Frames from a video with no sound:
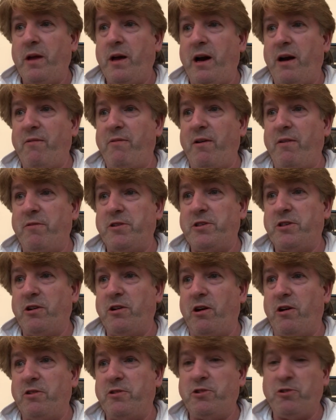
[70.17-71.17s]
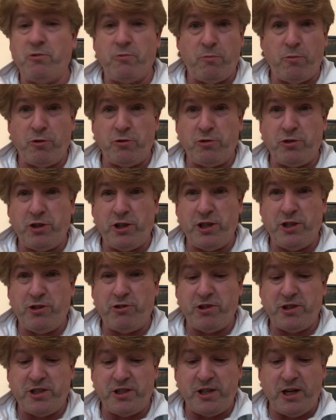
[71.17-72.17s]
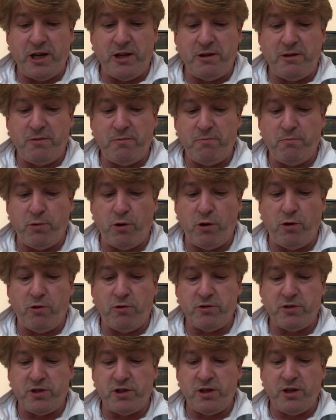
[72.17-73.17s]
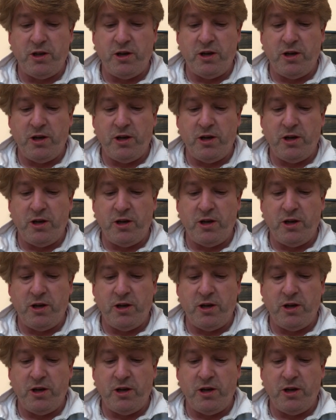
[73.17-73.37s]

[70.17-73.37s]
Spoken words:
I've ever sort of took much interest in, but